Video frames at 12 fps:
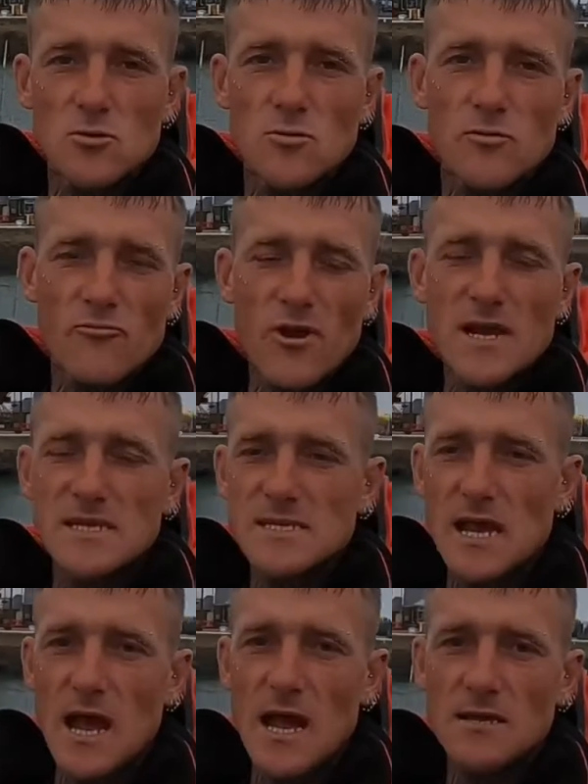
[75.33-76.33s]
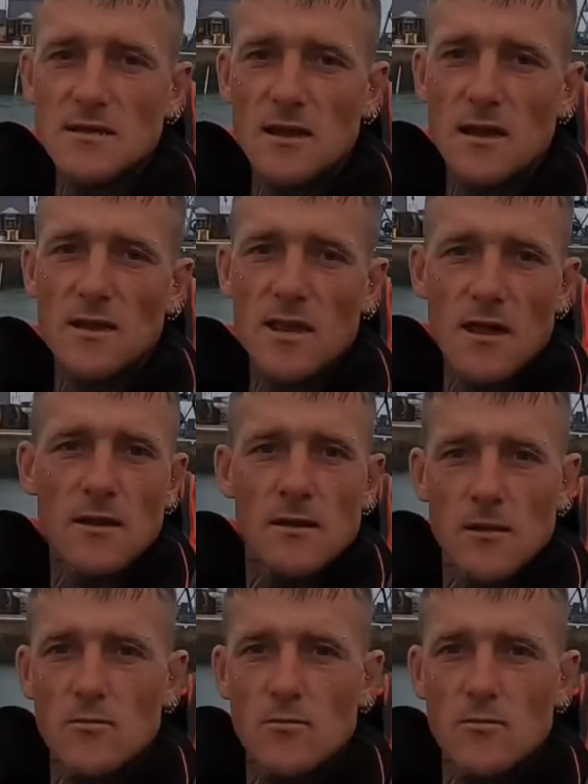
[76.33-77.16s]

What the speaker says: all the rigs, and yeah,